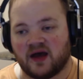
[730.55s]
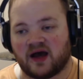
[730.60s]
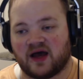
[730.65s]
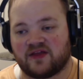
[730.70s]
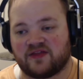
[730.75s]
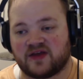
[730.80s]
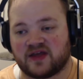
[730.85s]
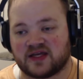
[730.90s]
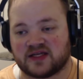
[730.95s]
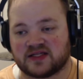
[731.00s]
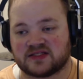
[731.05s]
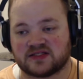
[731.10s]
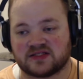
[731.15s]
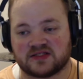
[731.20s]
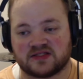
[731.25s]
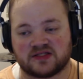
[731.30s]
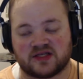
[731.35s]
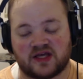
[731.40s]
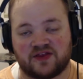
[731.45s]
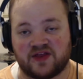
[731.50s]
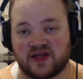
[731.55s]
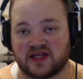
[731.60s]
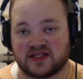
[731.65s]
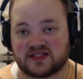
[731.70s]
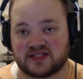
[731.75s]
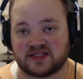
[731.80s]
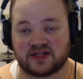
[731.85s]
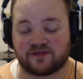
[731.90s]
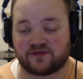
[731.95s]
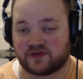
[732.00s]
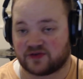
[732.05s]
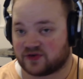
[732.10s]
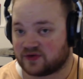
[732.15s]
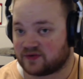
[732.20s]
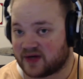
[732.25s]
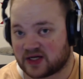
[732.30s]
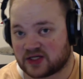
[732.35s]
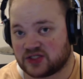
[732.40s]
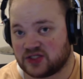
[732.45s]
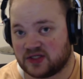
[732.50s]
I think it's a different
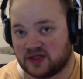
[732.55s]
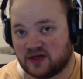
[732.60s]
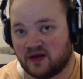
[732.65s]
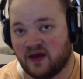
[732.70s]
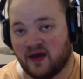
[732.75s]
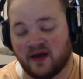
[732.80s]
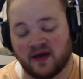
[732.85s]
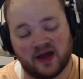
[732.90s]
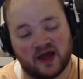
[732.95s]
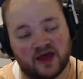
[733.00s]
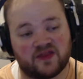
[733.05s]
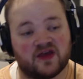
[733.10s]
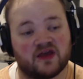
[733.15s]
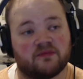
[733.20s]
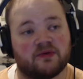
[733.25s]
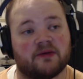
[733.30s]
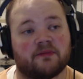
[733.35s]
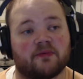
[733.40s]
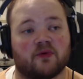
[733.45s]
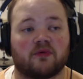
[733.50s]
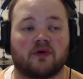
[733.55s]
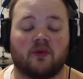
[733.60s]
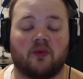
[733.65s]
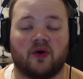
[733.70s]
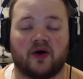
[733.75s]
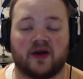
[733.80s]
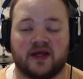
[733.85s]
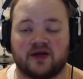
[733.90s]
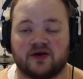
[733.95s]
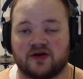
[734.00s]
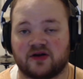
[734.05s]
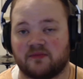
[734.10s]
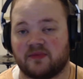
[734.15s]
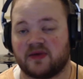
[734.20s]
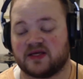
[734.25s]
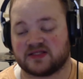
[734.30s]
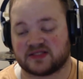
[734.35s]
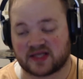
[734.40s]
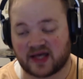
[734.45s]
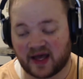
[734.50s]
direction. I think people were wanting her to
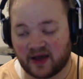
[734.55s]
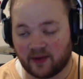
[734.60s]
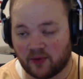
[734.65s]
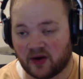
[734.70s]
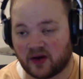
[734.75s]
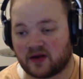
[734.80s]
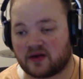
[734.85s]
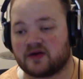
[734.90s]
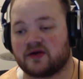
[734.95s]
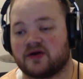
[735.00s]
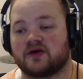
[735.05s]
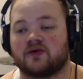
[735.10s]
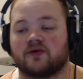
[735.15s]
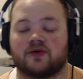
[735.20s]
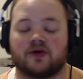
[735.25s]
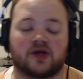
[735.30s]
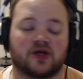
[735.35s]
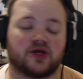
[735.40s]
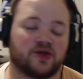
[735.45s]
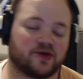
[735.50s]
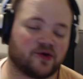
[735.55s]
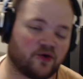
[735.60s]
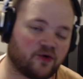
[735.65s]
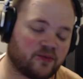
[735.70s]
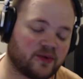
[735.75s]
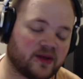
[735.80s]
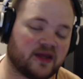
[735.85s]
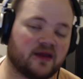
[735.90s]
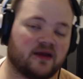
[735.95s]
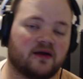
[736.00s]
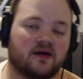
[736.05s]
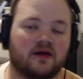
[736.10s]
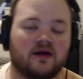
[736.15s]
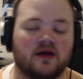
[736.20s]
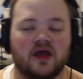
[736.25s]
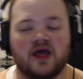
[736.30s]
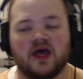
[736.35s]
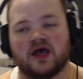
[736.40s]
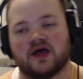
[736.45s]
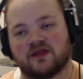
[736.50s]
be a Skywalker or a Kenobi or
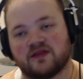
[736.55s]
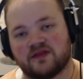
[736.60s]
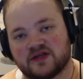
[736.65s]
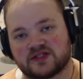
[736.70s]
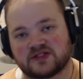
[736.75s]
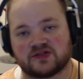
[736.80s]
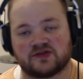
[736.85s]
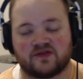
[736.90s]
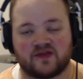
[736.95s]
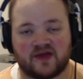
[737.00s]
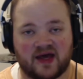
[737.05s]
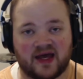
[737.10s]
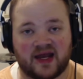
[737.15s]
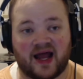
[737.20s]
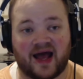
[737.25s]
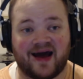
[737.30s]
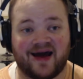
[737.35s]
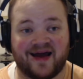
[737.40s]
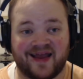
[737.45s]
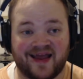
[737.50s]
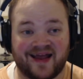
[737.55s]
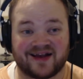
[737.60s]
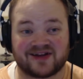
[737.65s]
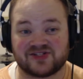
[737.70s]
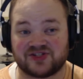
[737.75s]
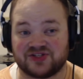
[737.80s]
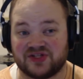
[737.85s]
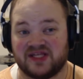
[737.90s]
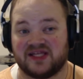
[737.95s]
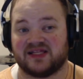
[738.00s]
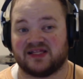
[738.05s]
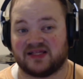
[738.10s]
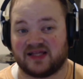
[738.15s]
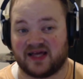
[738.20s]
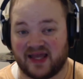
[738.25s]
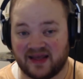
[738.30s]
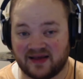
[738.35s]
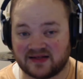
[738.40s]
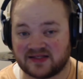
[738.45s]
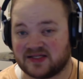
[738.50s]
this or that. I actually
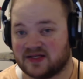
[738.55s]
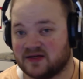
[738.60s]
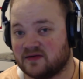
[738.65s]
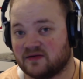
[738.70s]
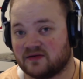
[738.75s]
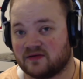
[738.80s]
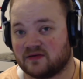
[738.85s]
liked